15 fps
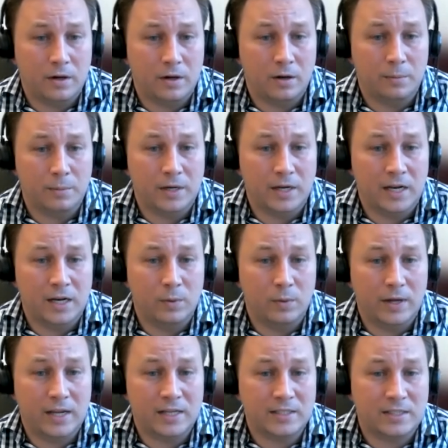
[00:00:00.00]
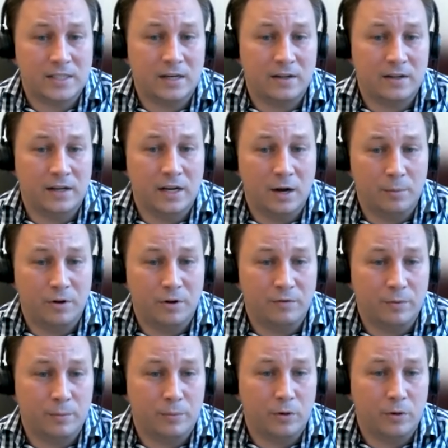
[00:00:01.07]
um, in any way consider the number of
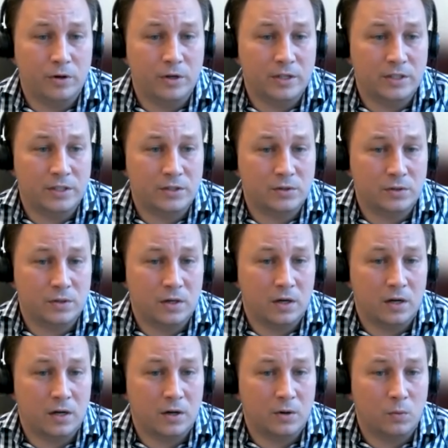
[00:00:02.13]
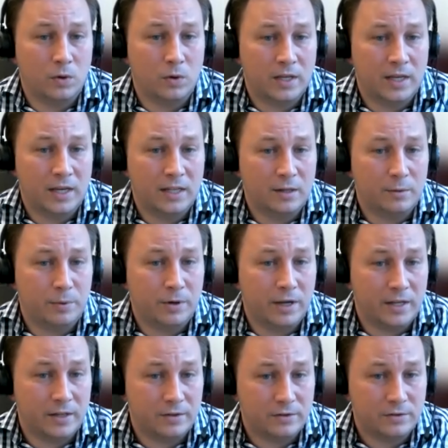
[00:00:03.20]
employees uh, working in the
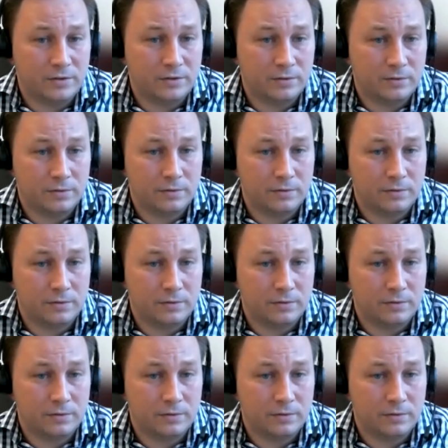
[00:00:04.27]
plants?